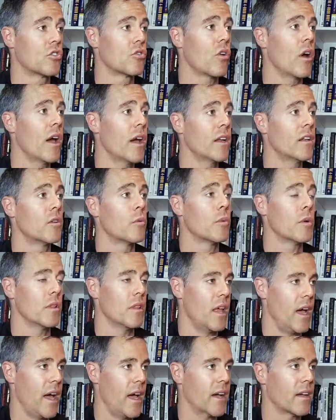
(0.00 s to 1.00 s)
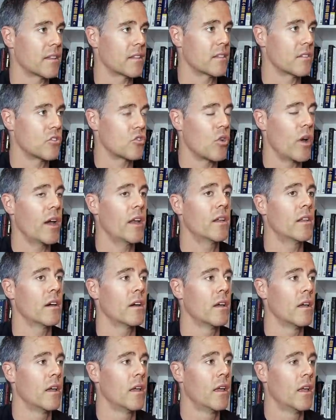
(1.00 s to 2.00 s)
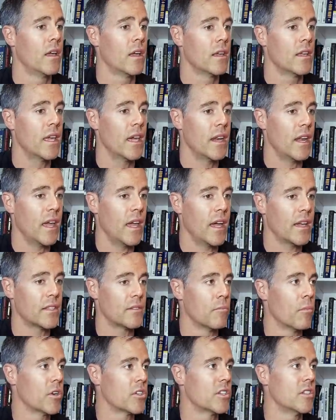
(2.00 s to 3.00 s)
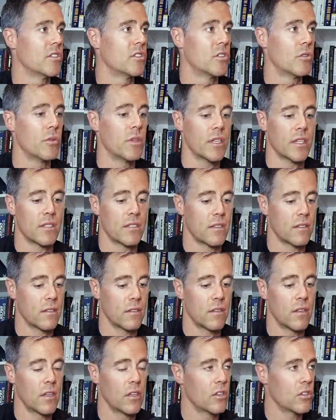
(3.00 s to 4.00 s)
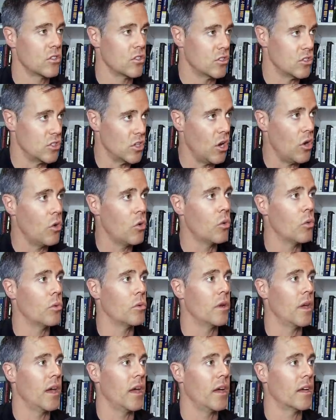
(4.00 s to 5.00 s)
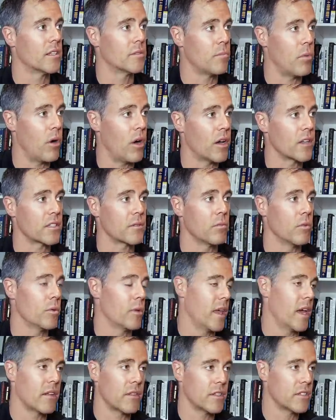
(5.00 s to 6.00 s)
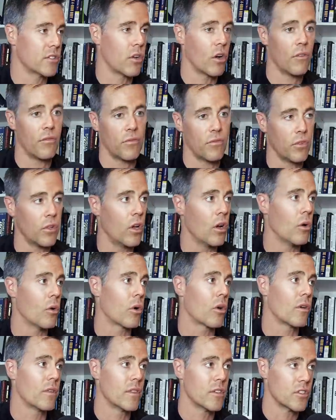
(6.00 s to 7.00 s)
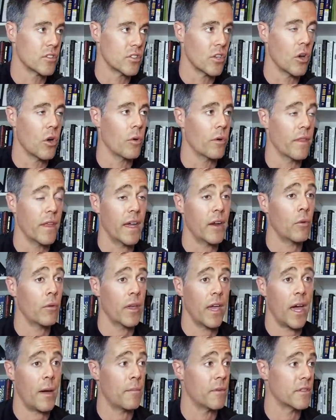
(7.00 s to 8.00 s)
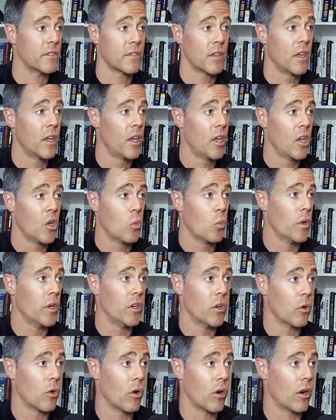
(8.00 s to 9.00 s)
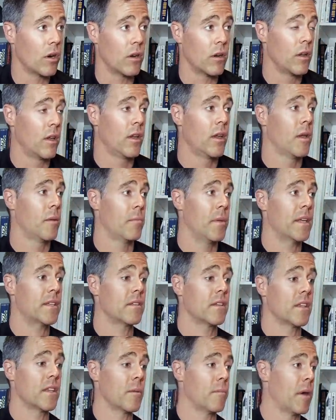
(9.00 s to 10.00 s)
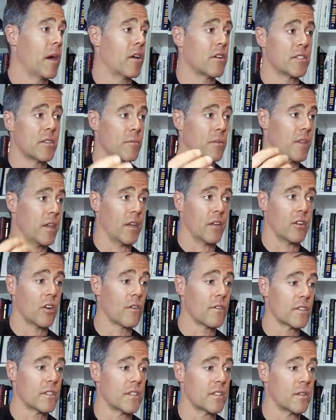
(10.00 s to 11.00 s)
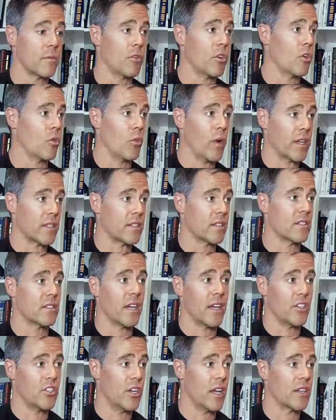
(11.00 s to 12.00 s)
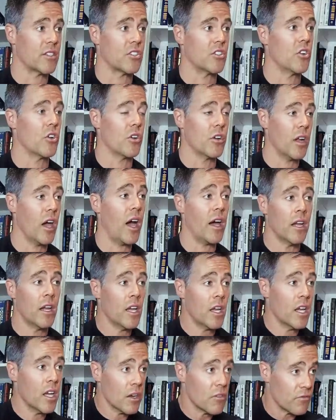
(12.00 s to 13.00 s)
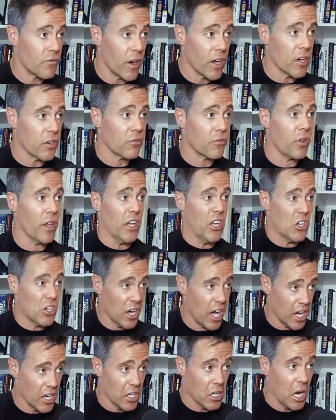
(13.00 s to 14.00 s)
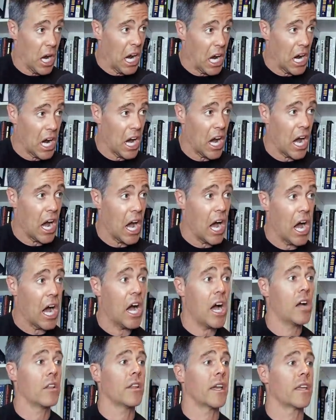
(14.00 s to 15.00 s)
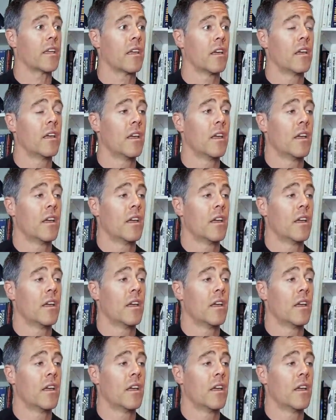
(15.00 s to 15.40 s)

trying to relax, trying to get as much into this zone as possible. What athletes call flow or in the zone. And that only happens when you're basically in the parasympathetic nervous system, you're resting, and digest, you're not fight or flight, you're not ah like